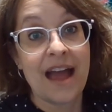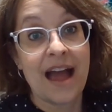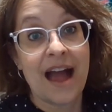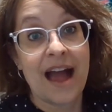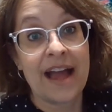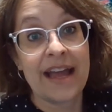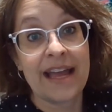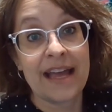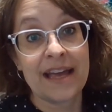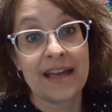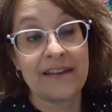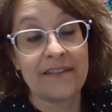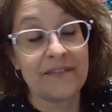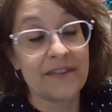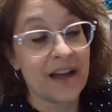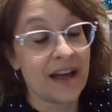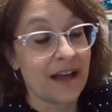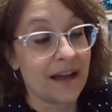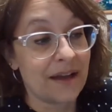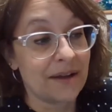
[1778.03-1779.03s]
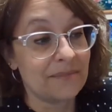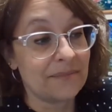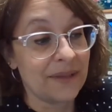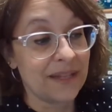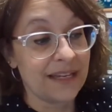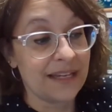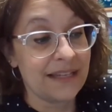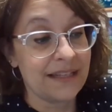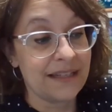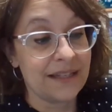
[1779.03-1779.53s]
I have
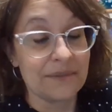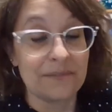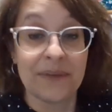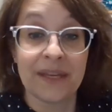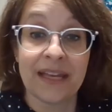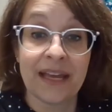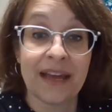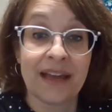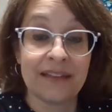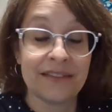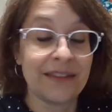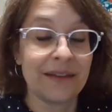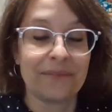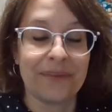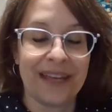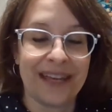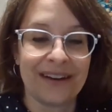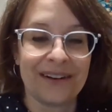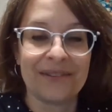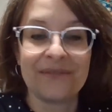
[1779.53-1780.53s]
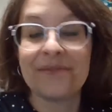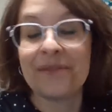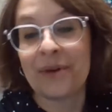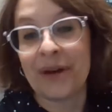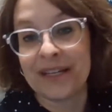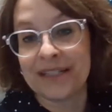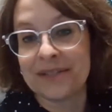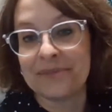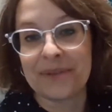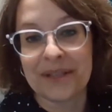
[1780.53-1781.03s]
played the piano. Well,
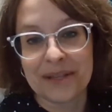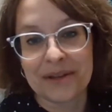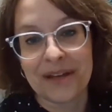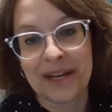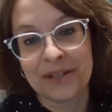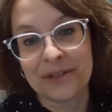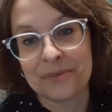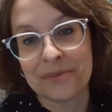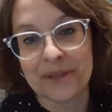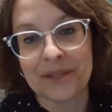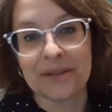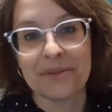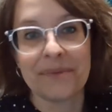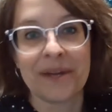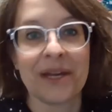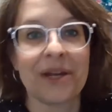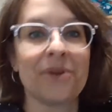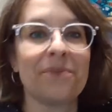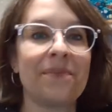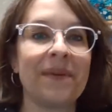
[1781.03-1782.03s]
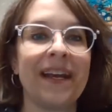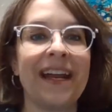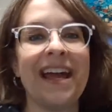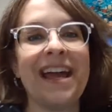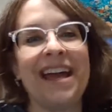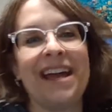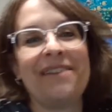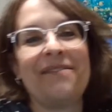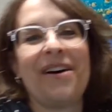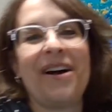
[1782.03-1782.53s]
I do play the piano, but
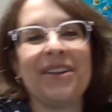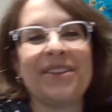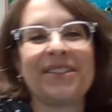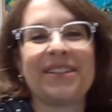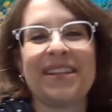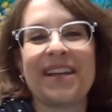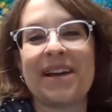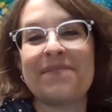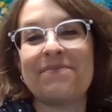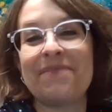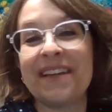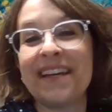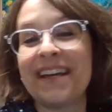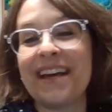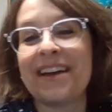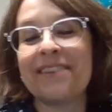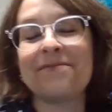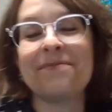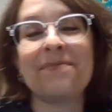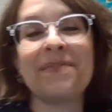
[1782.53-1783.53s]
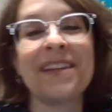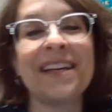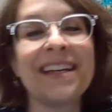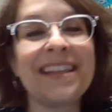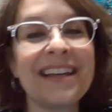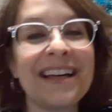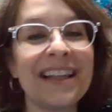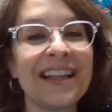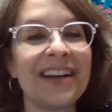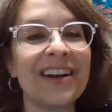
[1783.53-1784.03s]
I've played
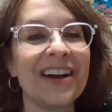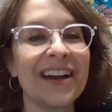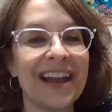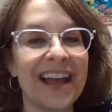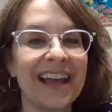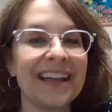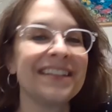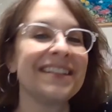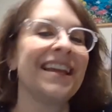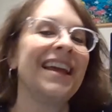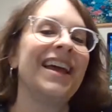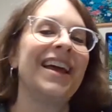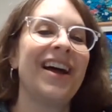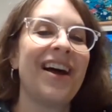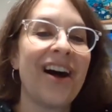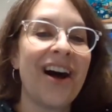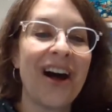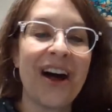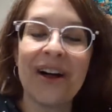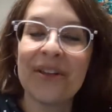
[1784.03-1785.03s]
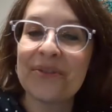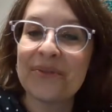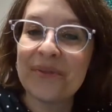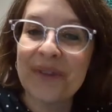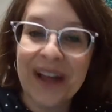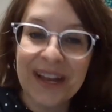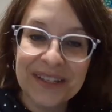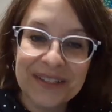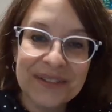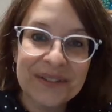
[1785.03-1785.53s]
the clarinet all through
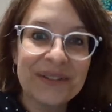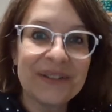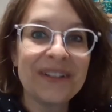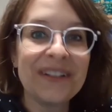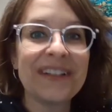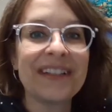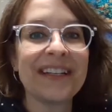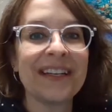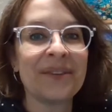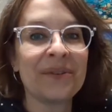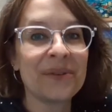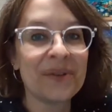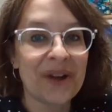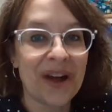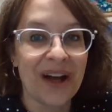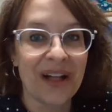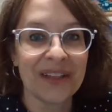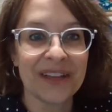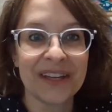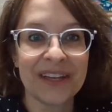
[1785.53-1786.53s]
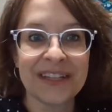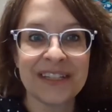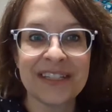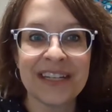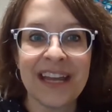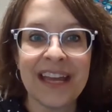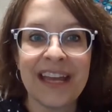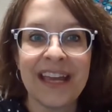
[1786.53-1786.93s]
high school and through college,